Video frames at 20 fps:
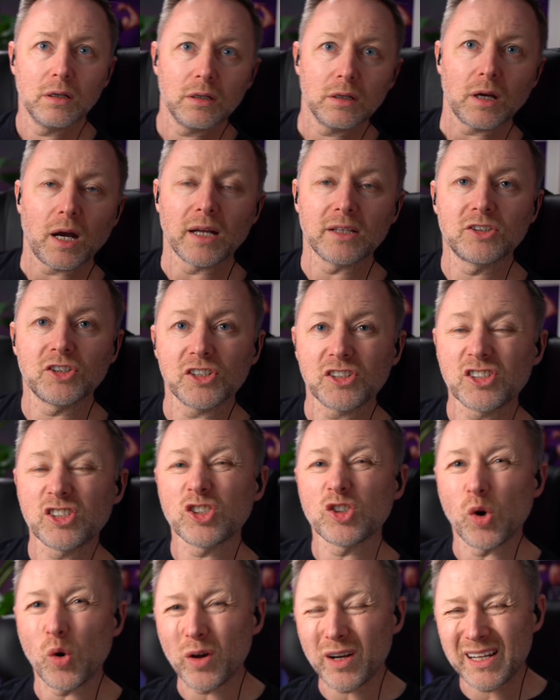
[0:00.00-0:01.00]
I just
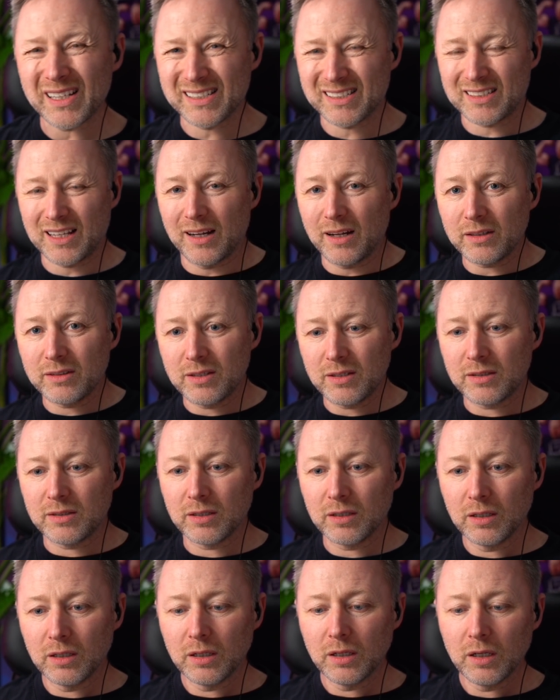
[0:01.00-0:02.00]
sort of started,
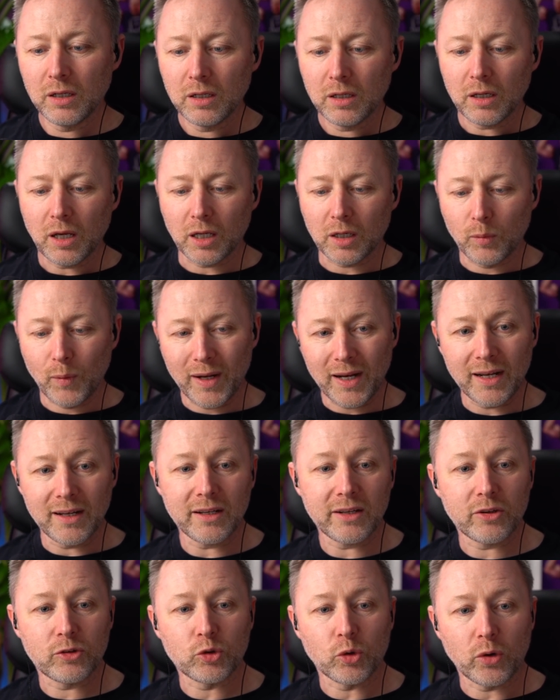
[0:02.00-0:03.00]
and I went into
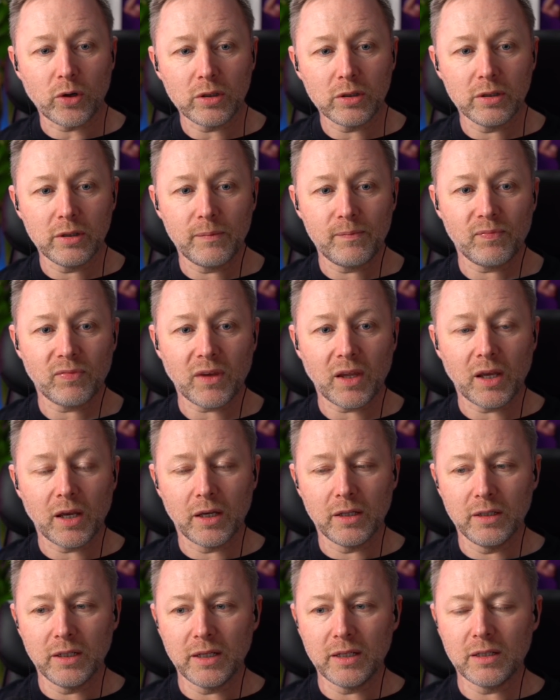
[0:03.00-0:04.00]
the toilet,
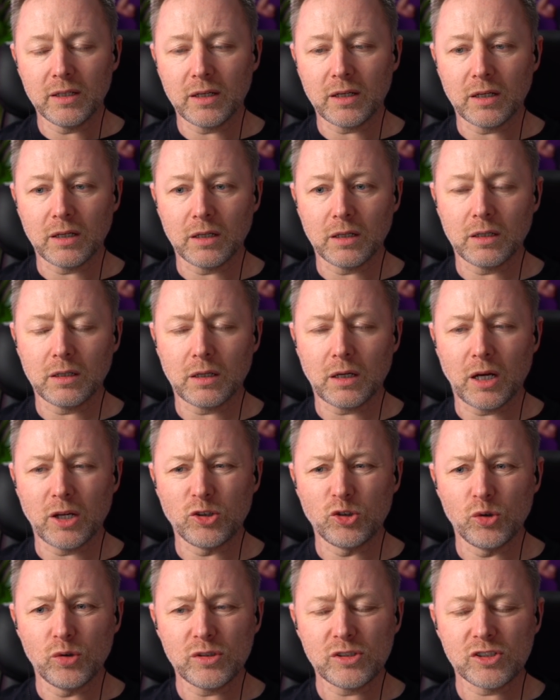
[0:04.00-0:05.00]
and then I
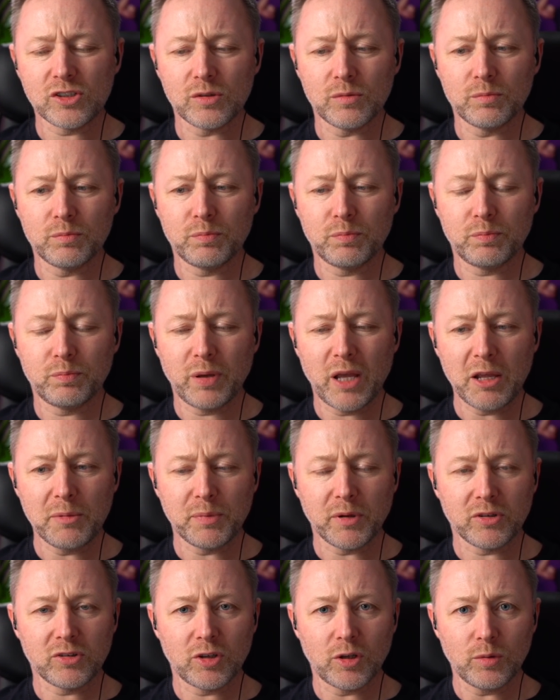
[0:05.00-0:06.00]
used some paper
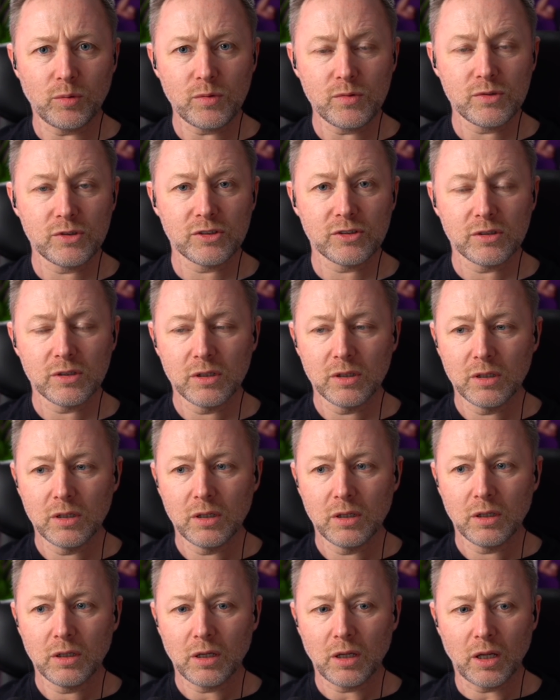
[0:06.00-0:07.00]
towels,
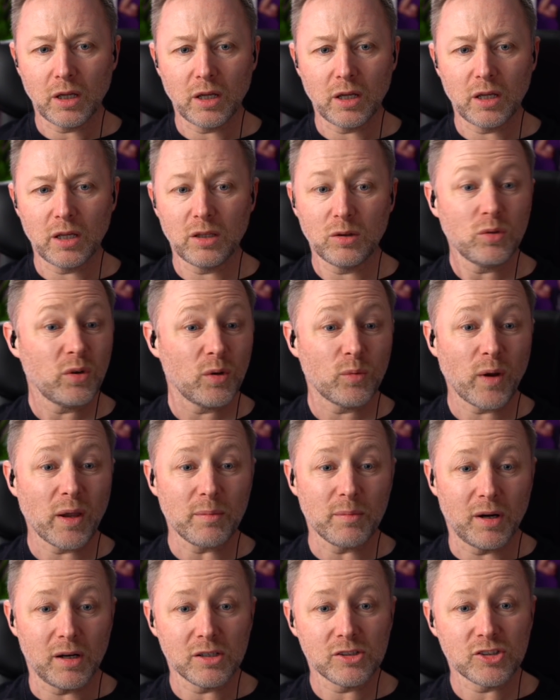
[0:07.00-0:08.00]
not to wipe
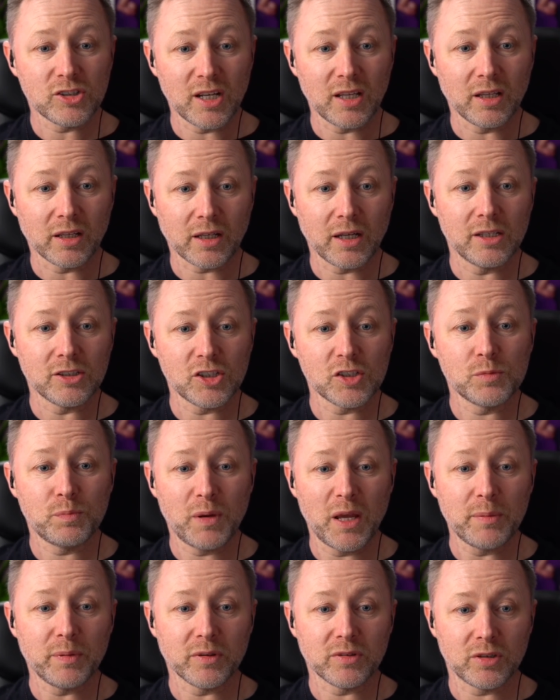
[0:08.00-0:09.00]
my arse or anything like that, just
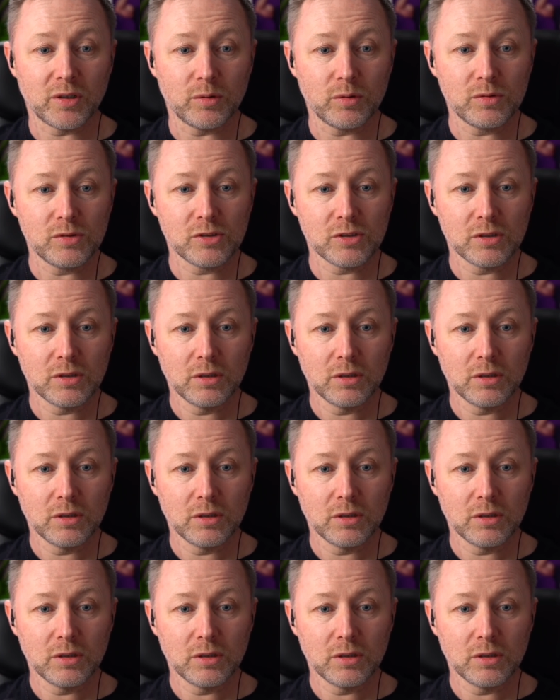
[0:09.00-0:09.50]
paper towels.